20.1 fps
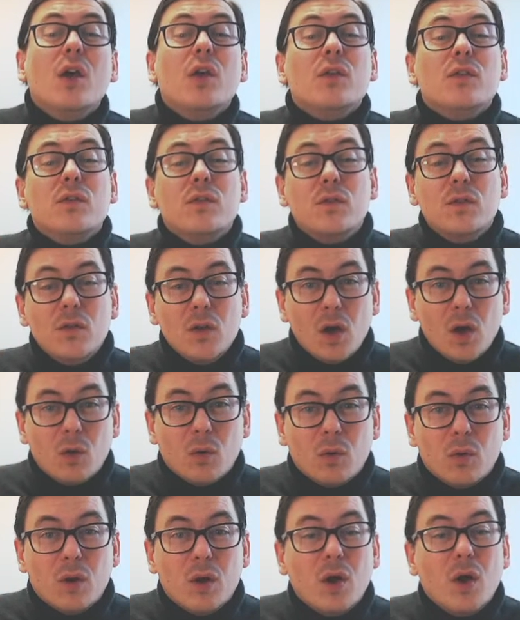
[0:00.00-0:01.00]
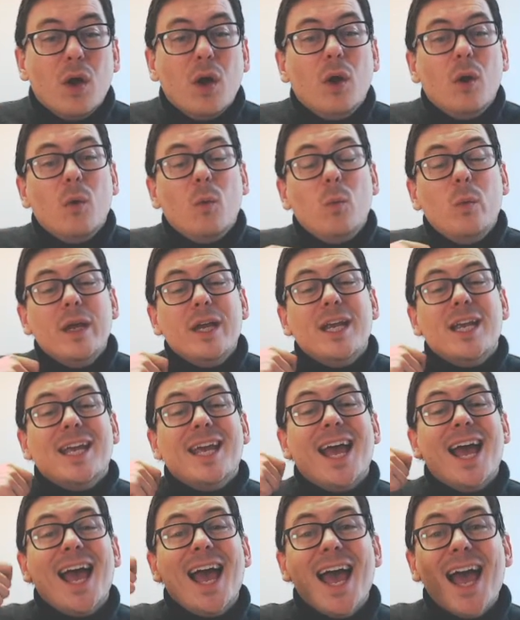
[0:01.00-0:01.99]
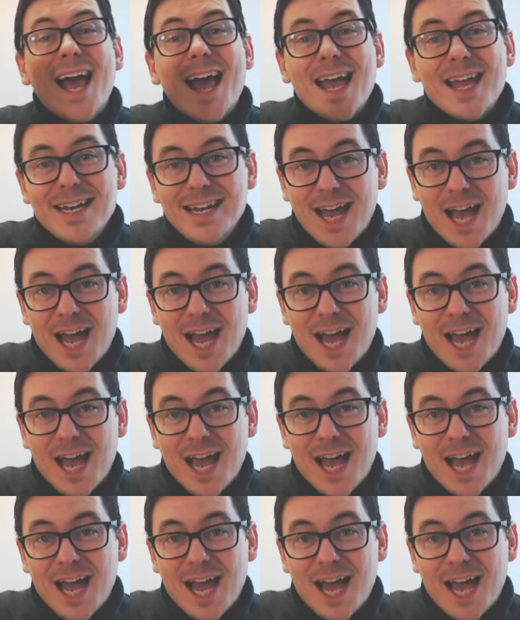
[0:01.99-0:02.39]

So we can